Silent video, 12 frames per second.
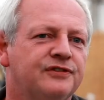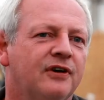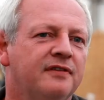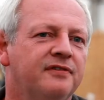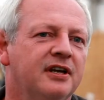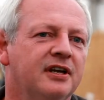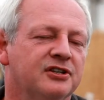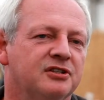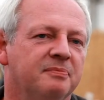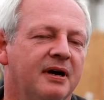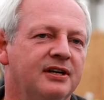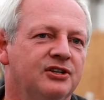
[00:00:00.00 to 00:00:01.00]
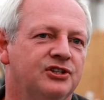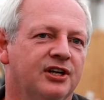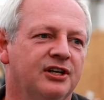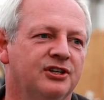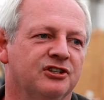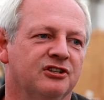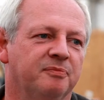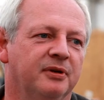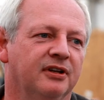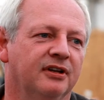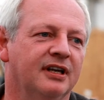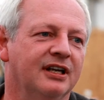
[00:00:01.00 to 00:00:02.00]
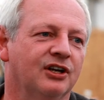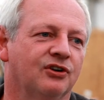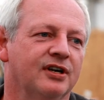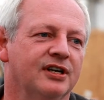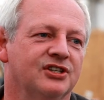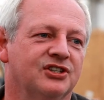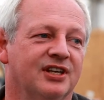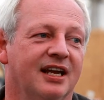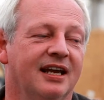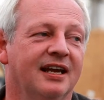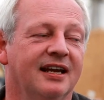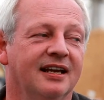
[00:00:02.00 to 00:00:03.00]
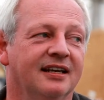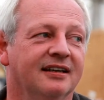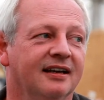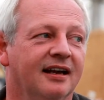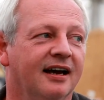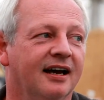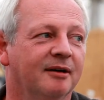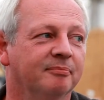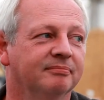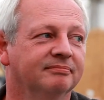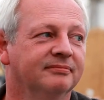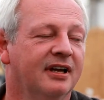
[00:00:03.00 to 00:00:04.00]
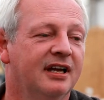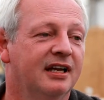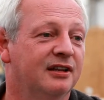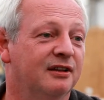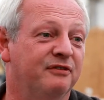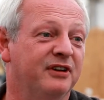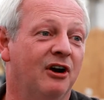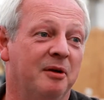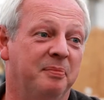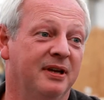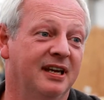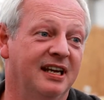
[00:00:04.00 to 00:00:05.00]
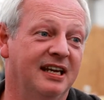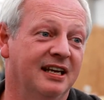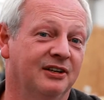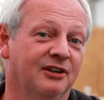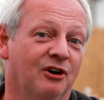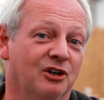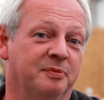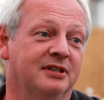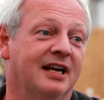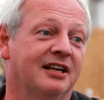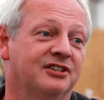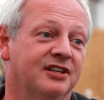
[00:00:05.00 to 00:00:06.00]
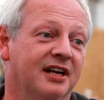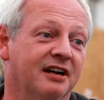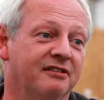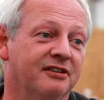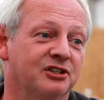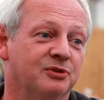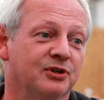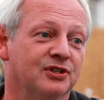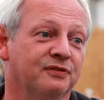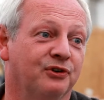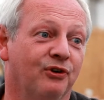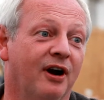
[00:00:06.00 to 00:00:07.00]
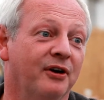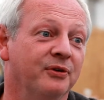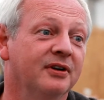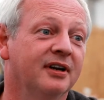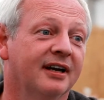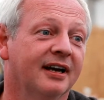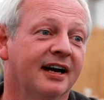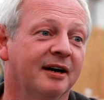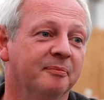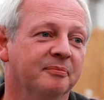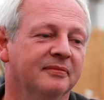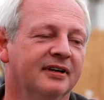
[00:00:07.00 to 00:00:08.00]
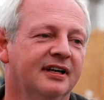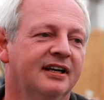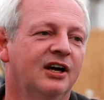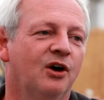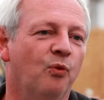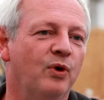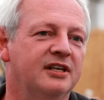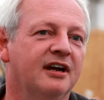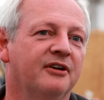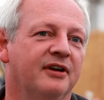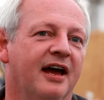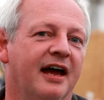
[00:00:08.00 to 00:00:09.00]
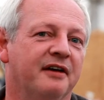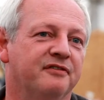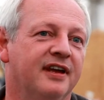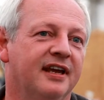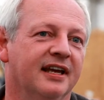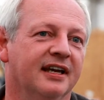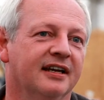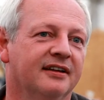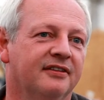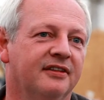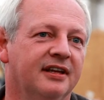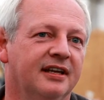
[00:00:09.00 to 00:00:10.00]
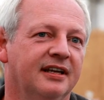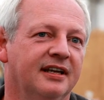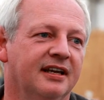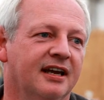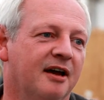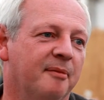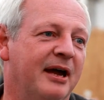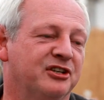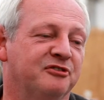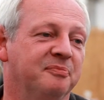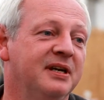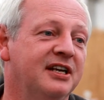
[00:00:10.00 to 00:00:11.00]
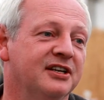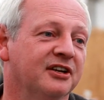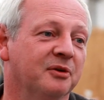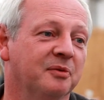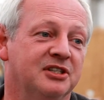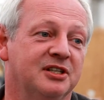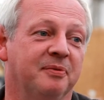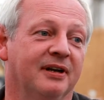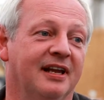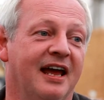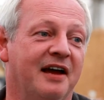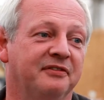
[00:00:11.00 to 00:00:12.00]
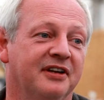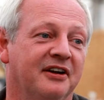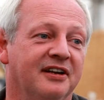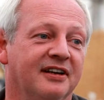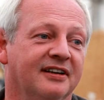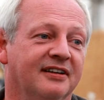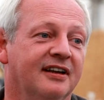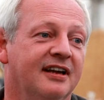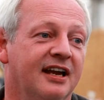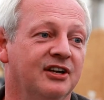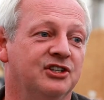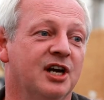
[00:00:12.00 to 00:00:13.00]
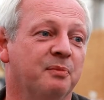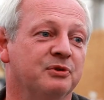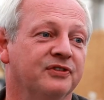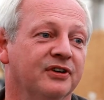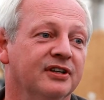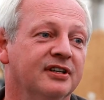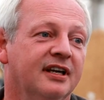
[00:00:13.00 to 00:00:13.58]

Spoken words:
5 years, the main changes have been an increase in the VIP and hospitality areas, which have grown. We don't have here the amount of media that we typically have down in Chelmsford.